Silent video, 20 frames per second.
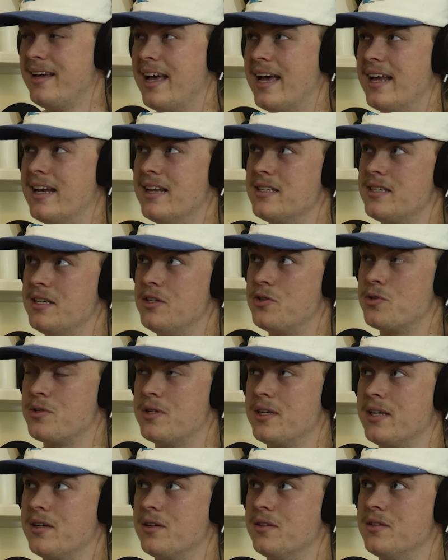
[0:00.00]
And it's
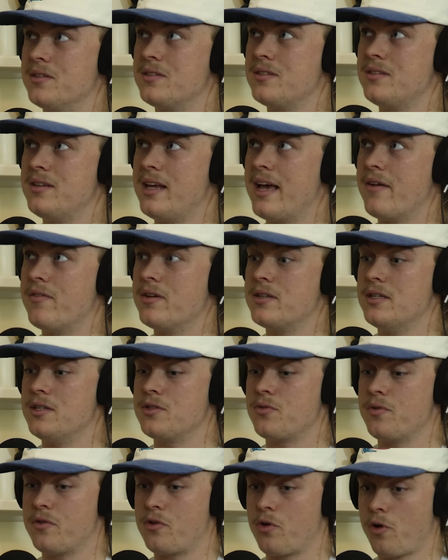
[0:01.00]
interesting because ever
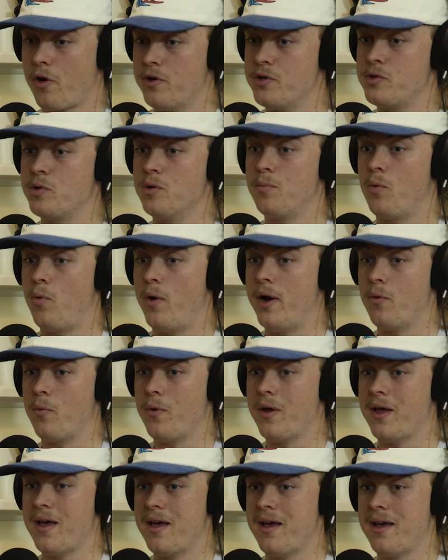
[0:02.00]
since we've grown to a point
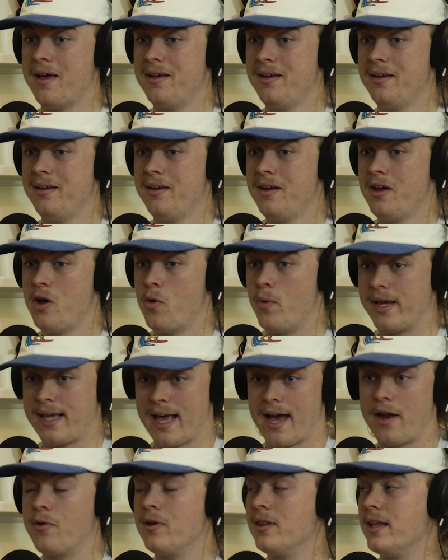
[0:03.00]
where we
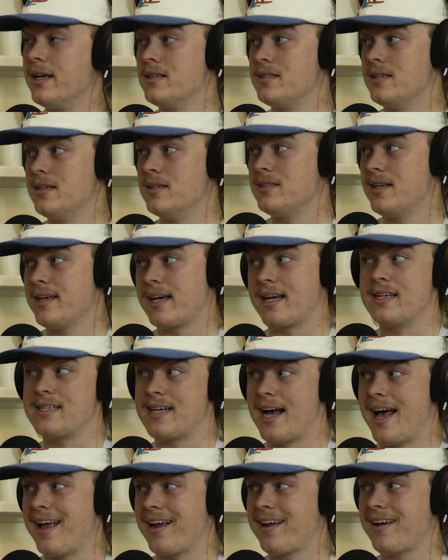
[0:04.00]
can release this, it can
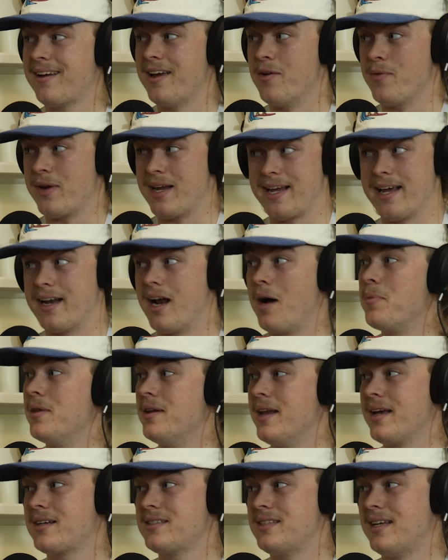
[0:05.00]
tank and we can get up the
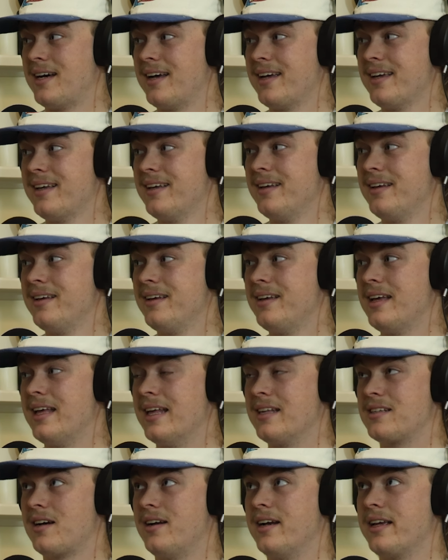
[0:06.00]
next day,
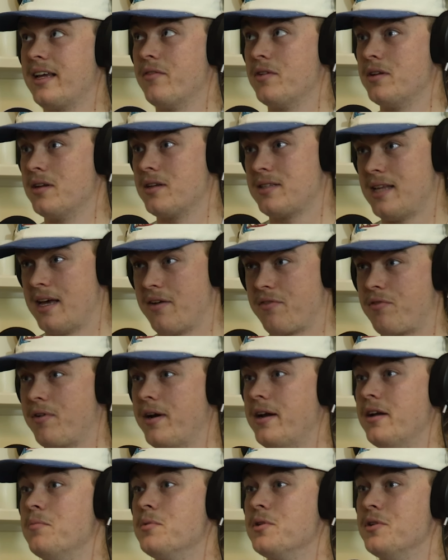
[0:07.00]
it's kind of given us that
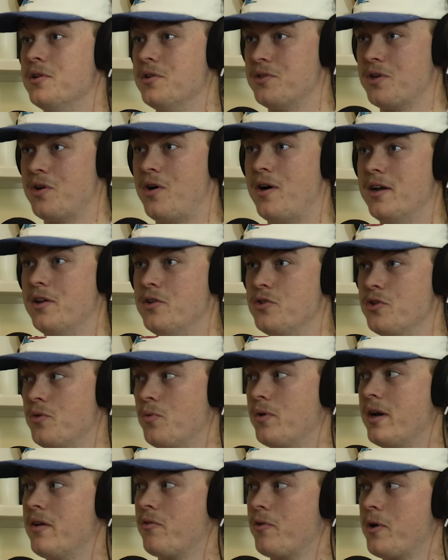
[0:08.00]
freedom to design and do
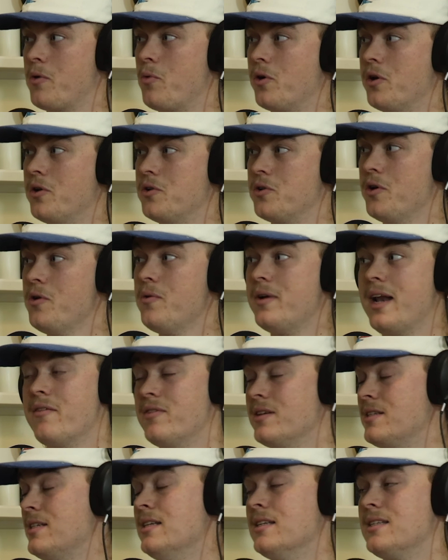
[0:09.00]
whatever we want to do. And
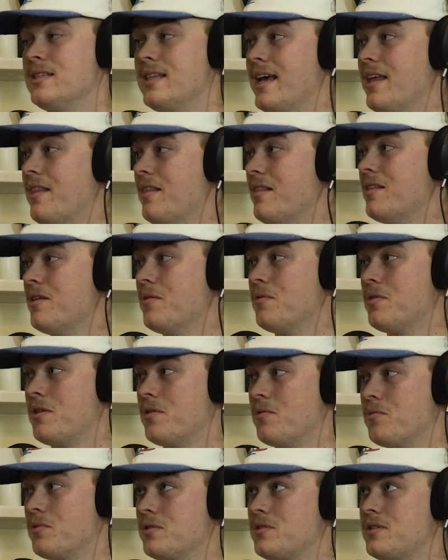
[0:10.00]
ever since then,
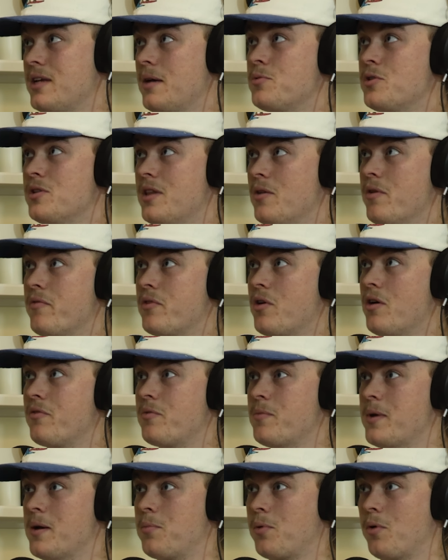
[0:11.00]
the reception that we've got
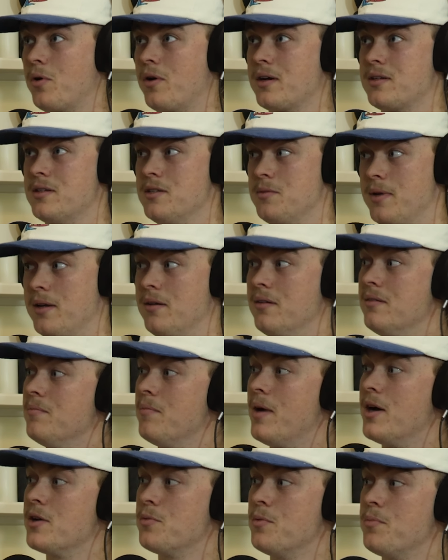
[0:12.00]
from our products has been
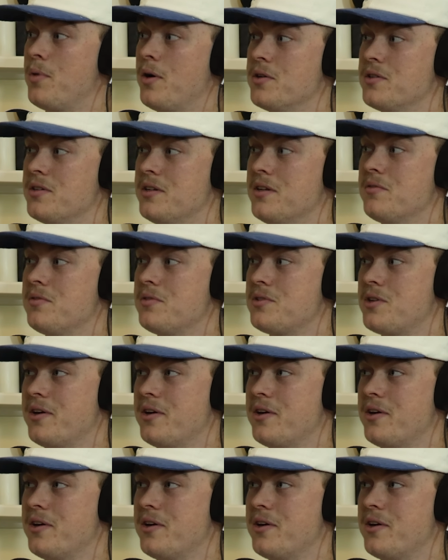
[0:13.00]
much more positive.